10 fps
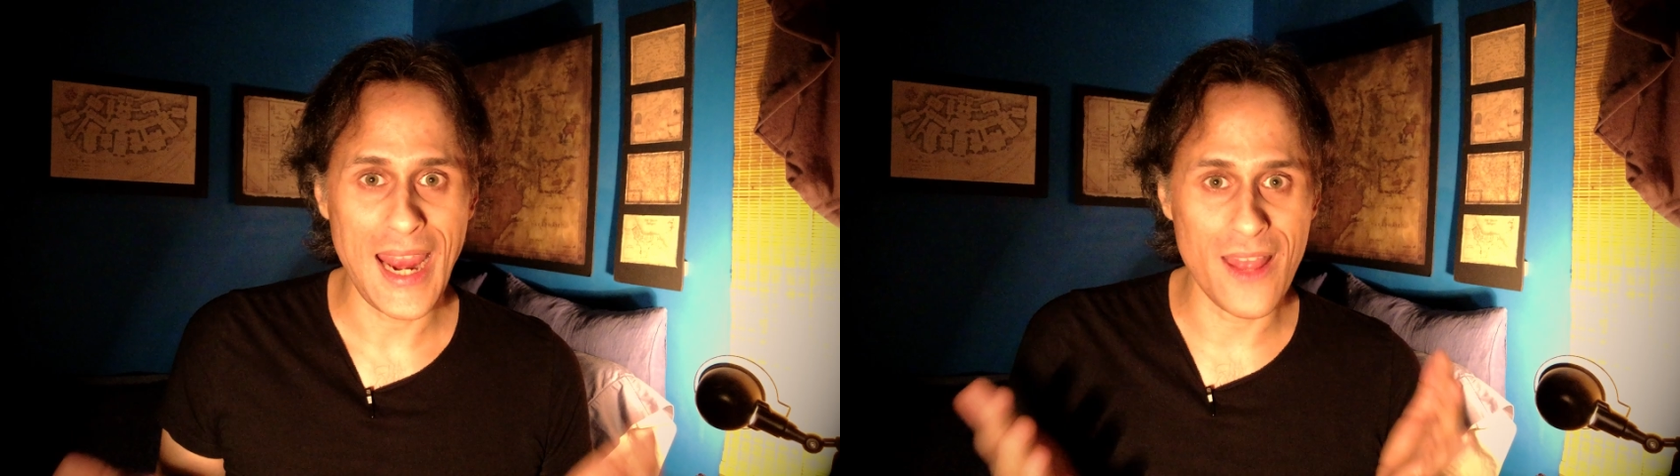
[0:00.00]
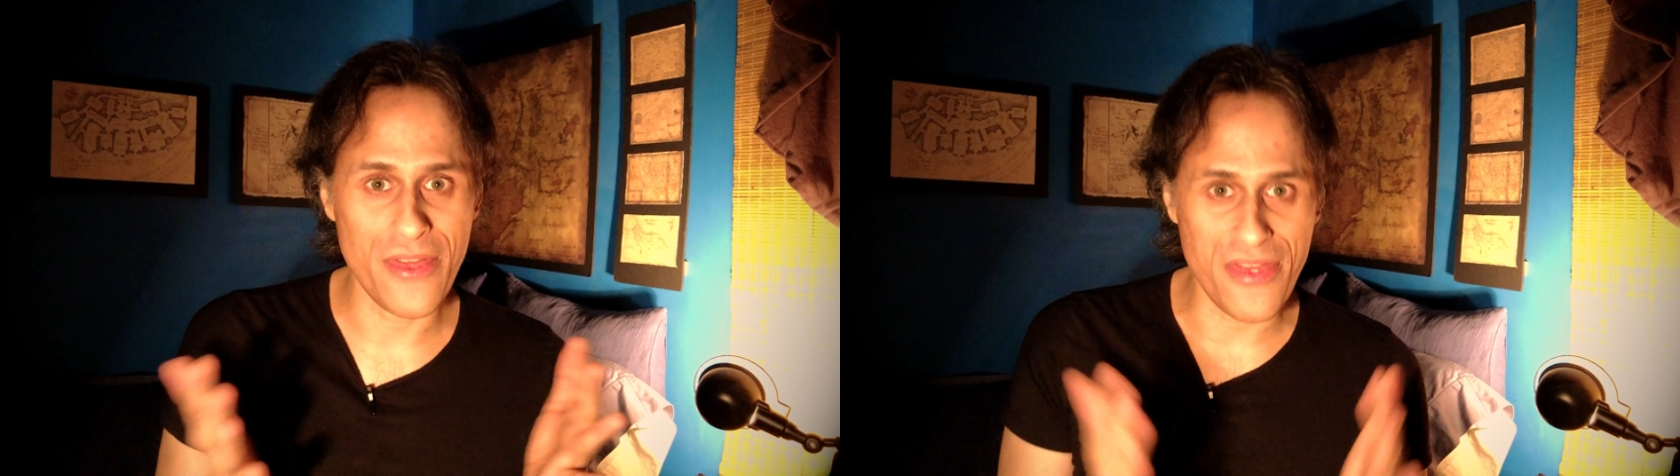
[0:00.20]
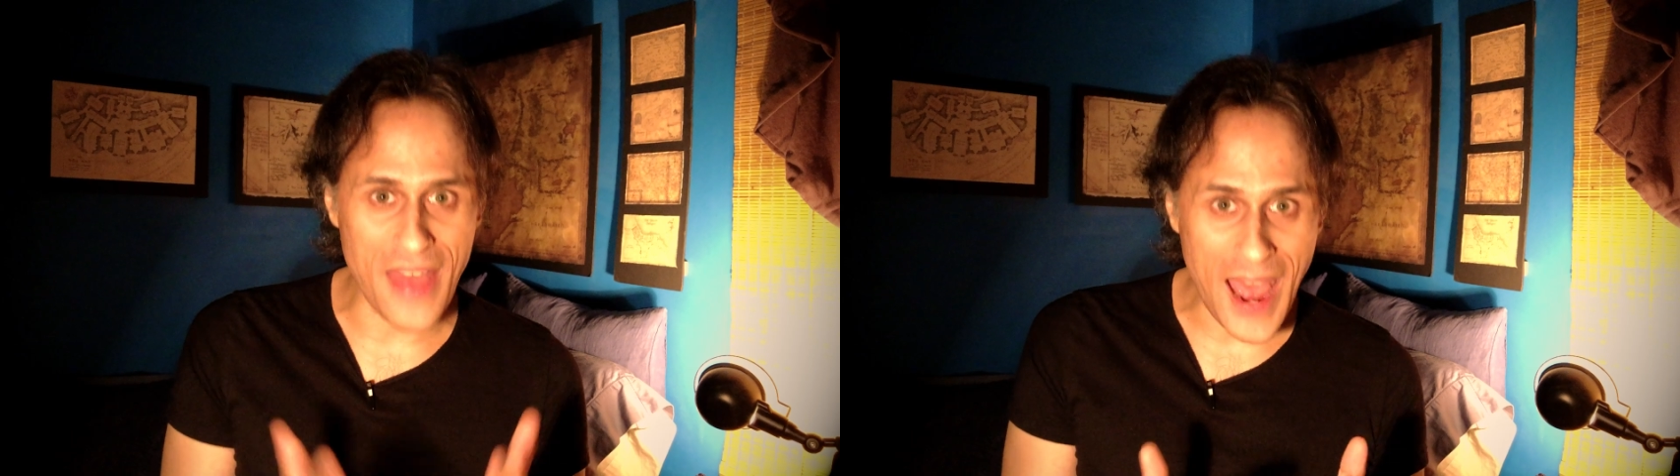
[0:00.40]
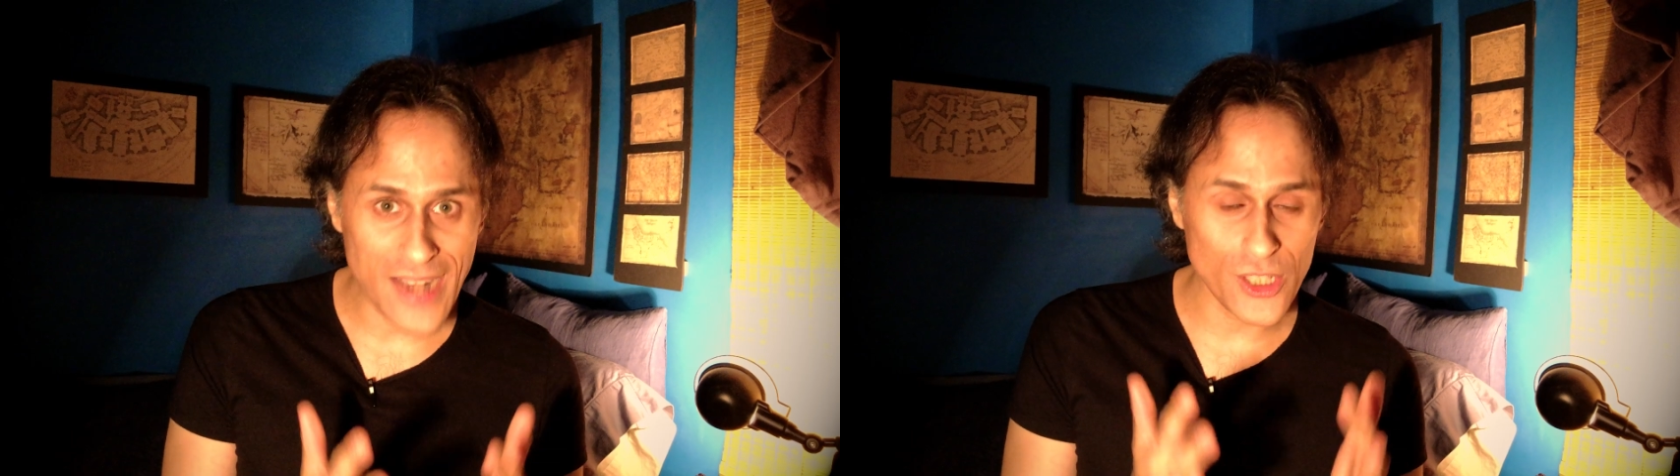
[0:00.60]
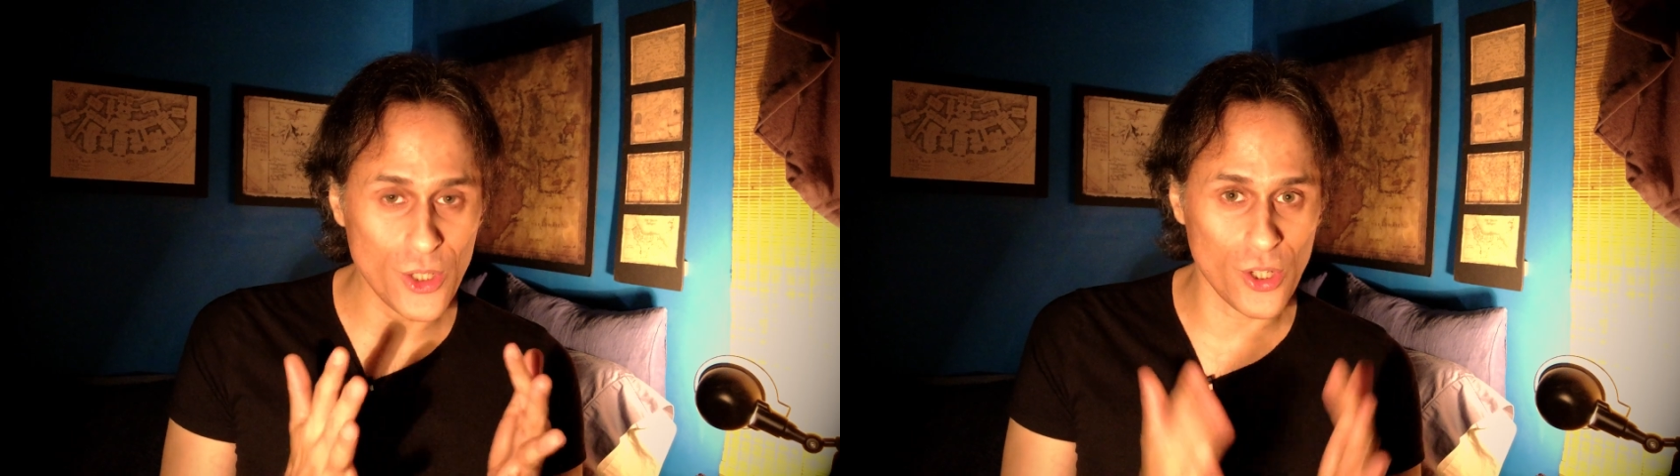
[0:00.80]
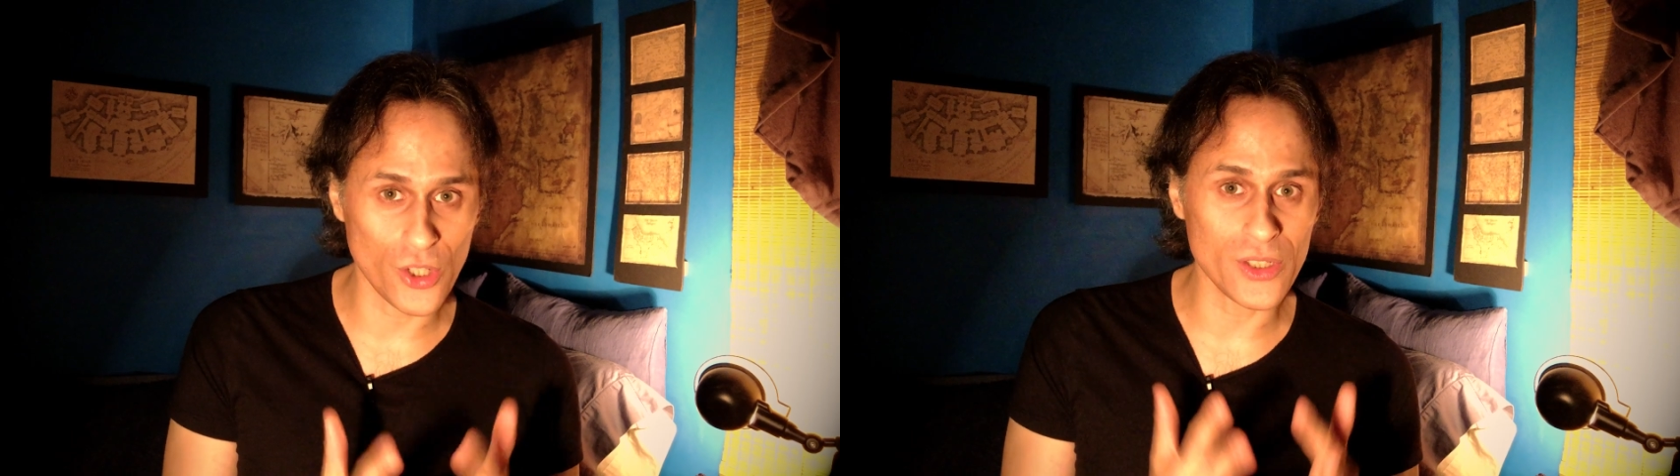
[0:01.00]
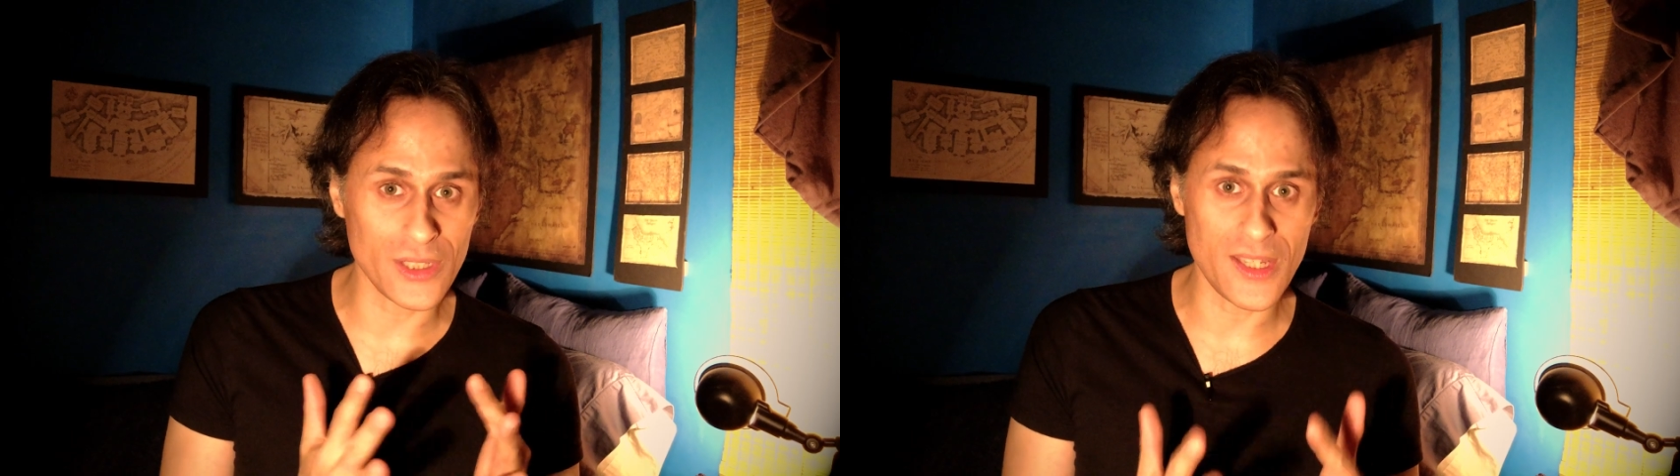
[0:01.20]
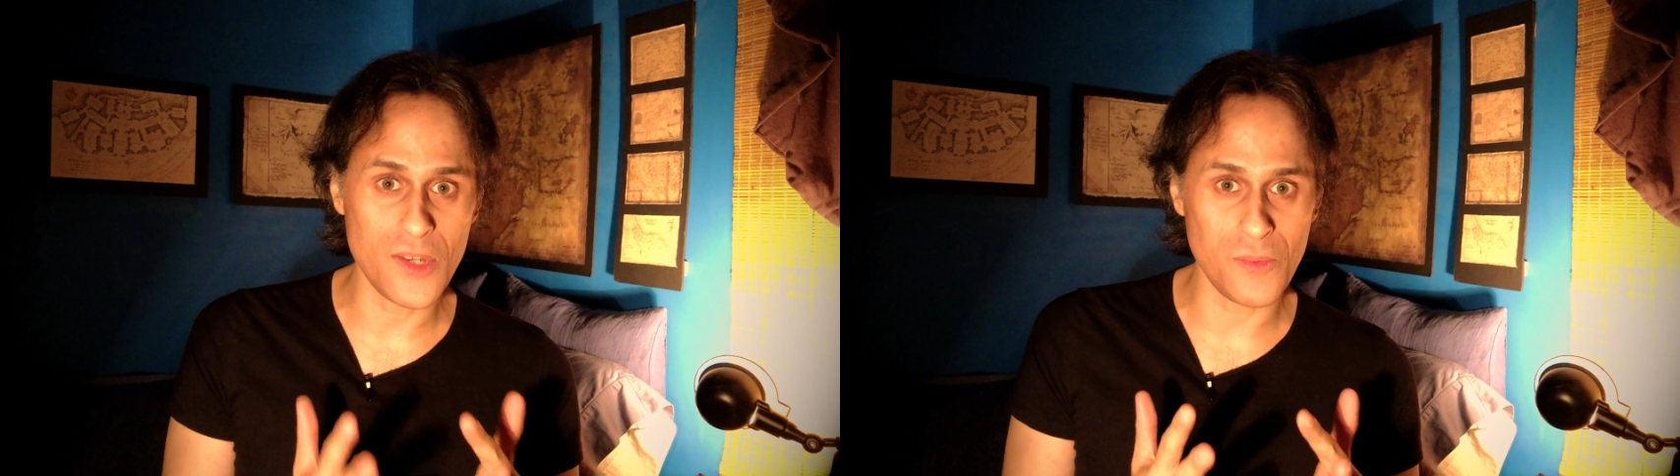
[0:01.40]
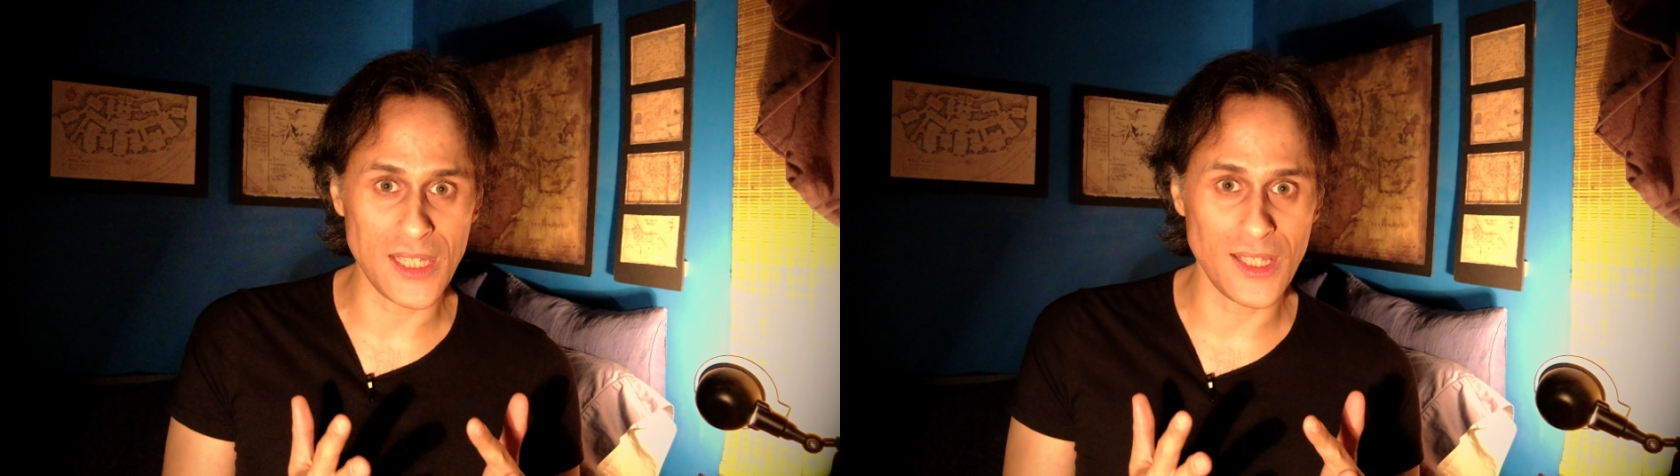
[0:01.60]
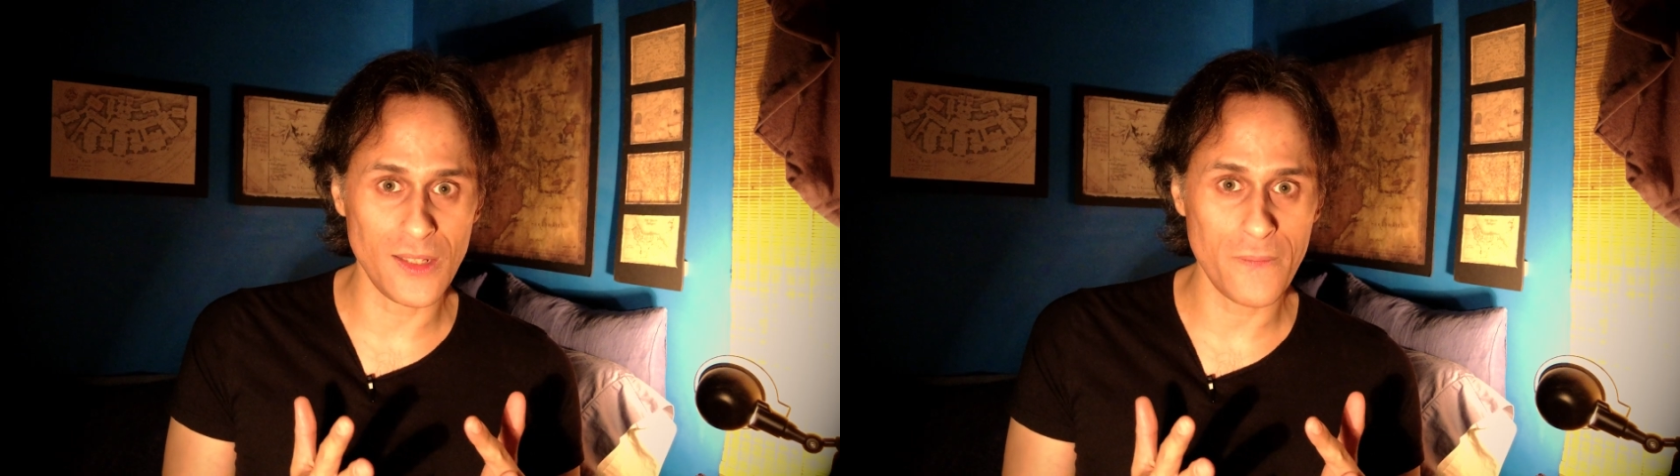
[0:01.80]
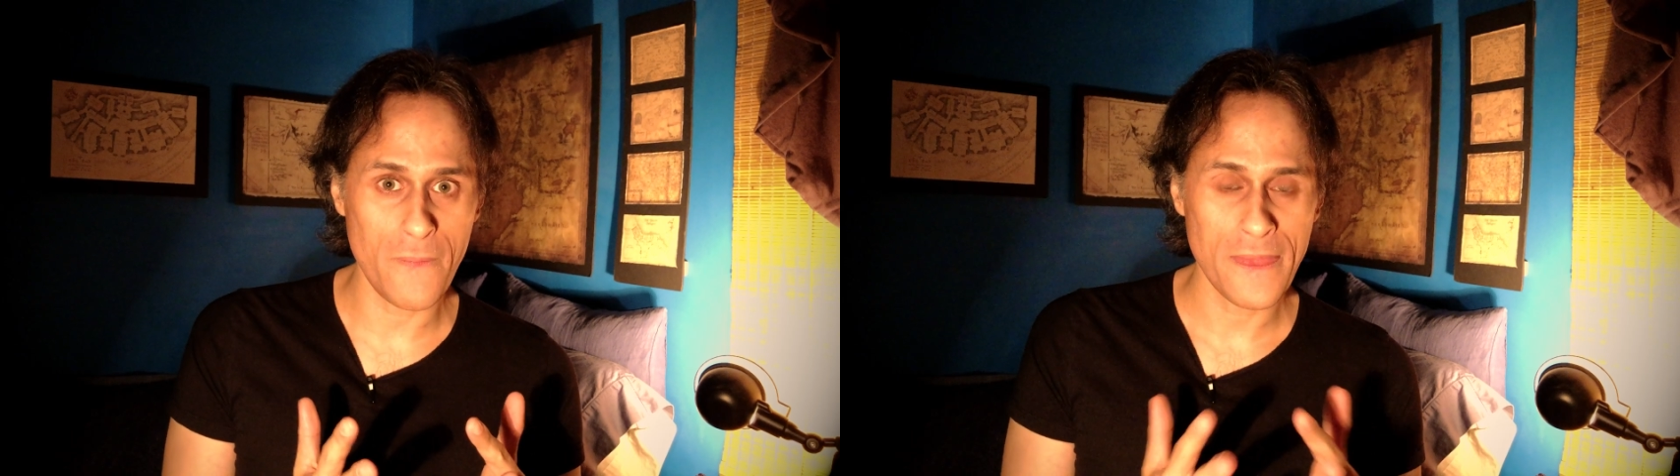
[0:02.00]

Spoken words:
And that, currently speaking,